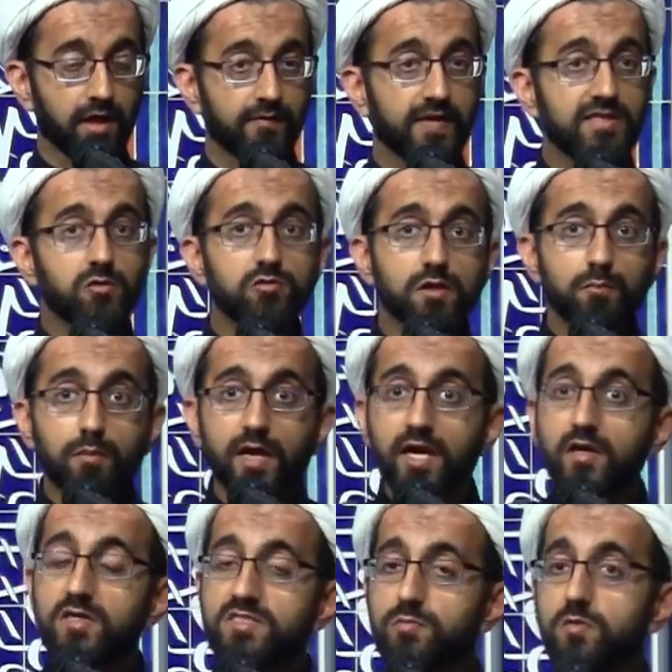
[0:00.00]
That's what the
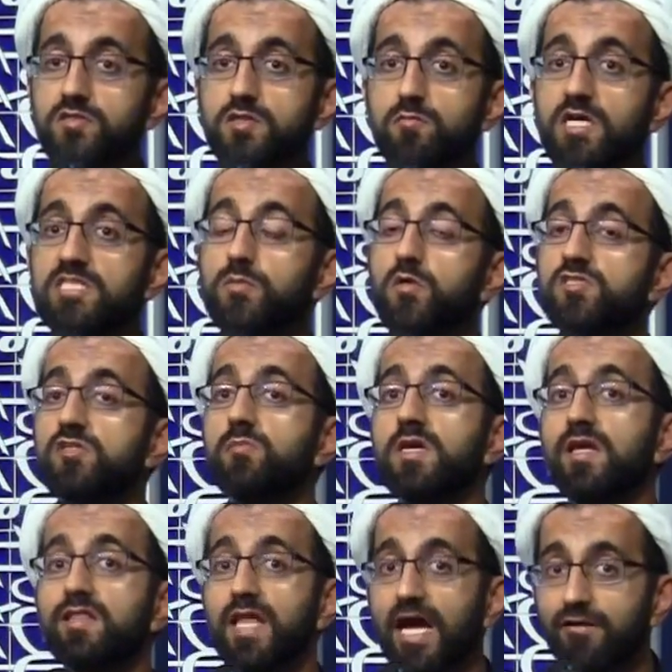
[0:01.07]
prayer is supposed to be. It's supposed to be
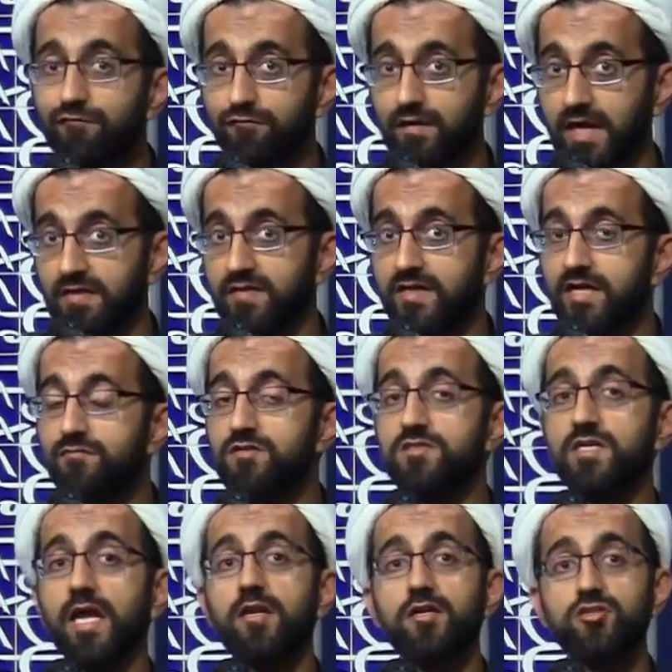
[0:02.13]
a lifeline that gives us
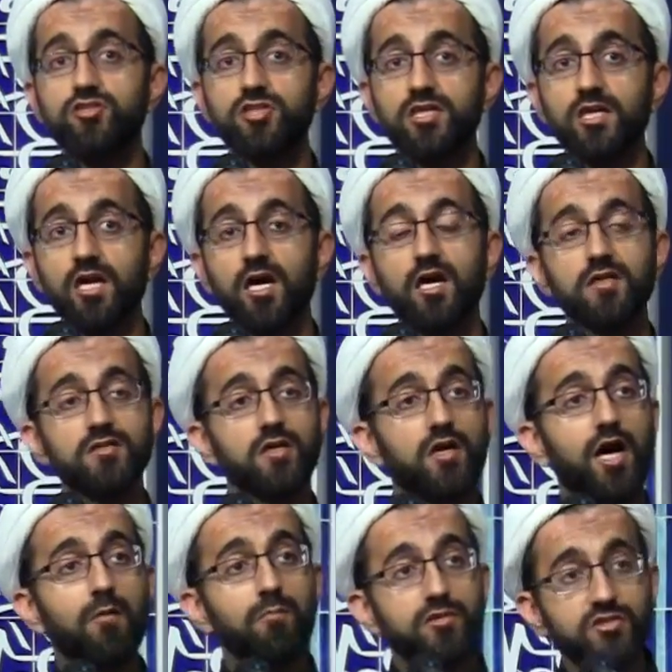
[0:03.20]
energy to
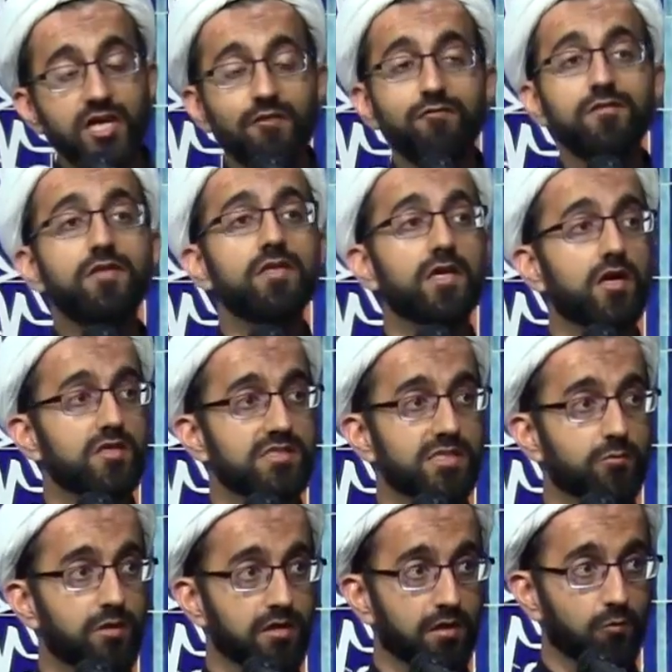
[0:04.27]
accomplish everything else
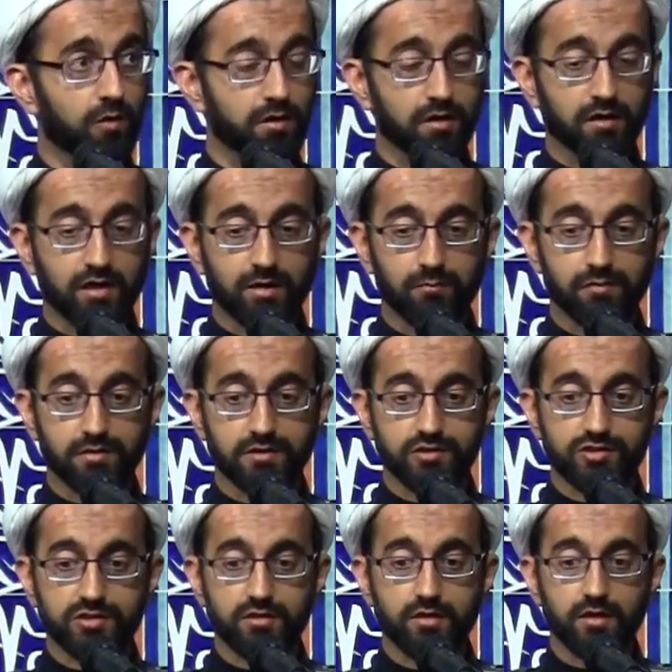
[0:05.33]
that we want to
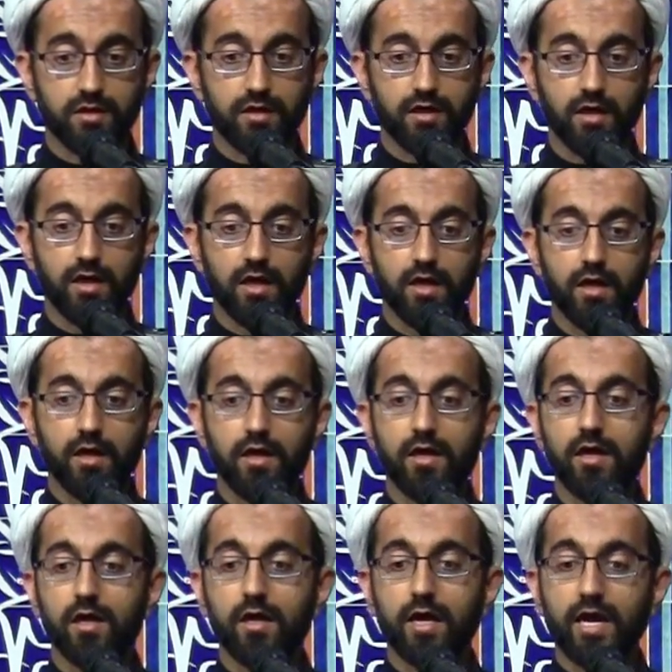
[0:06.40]
accomplish.
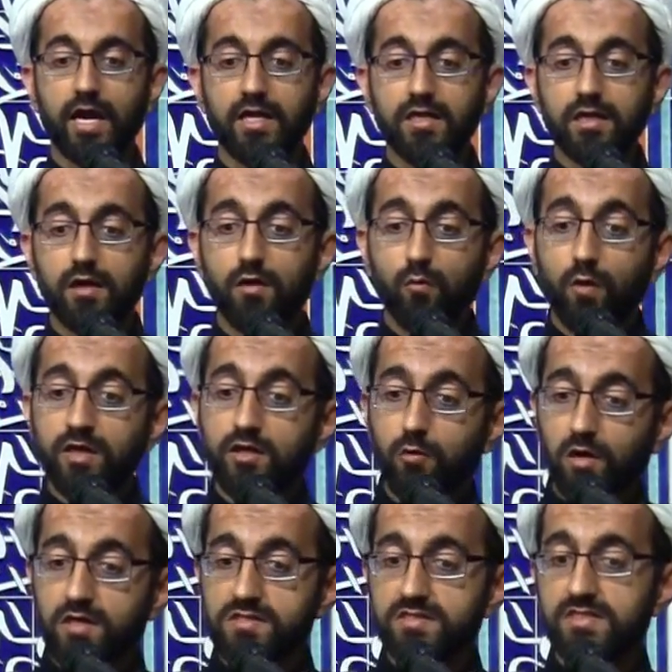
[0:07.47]
And when you
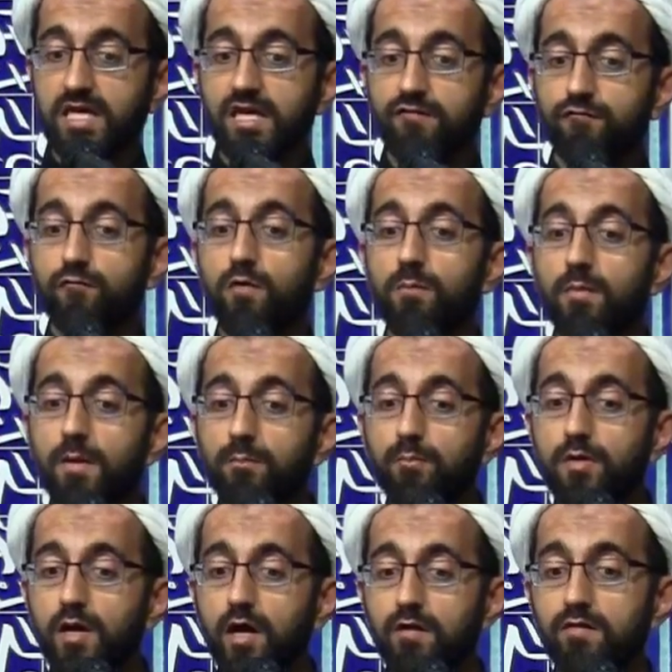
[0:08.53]
are safe,
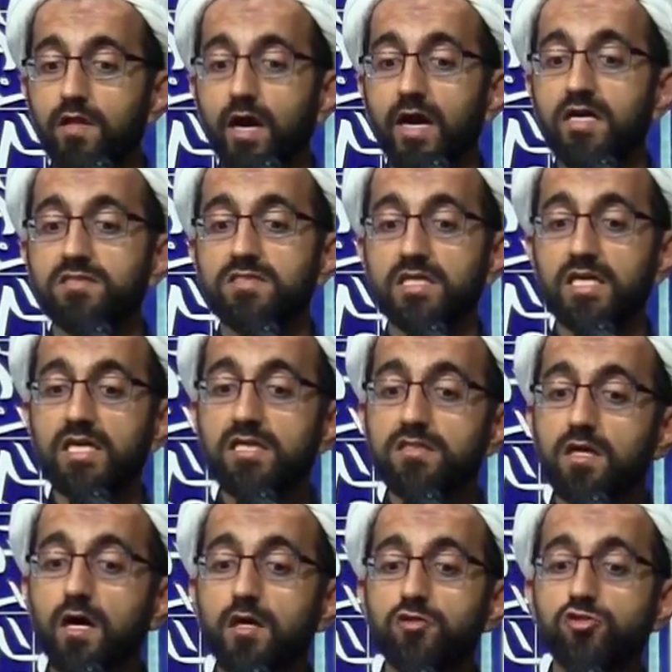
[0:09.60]
remember Allah as He
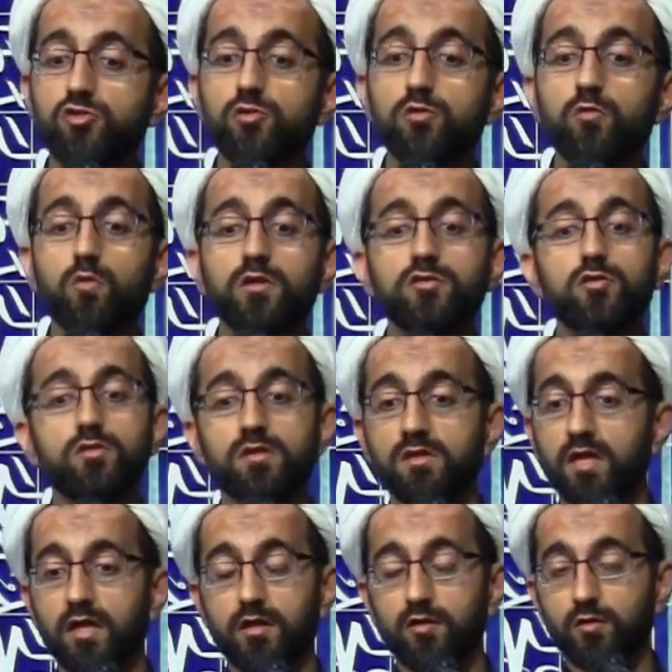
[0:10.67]
taught you what you did
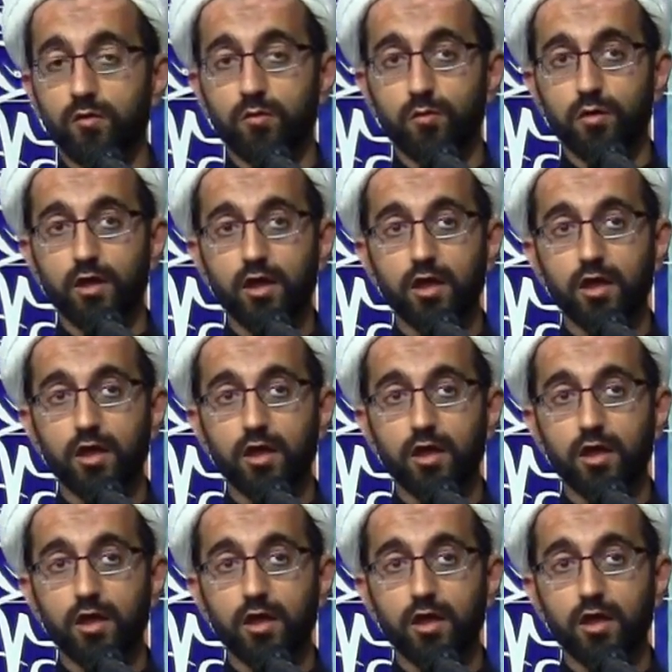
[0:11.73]
not know.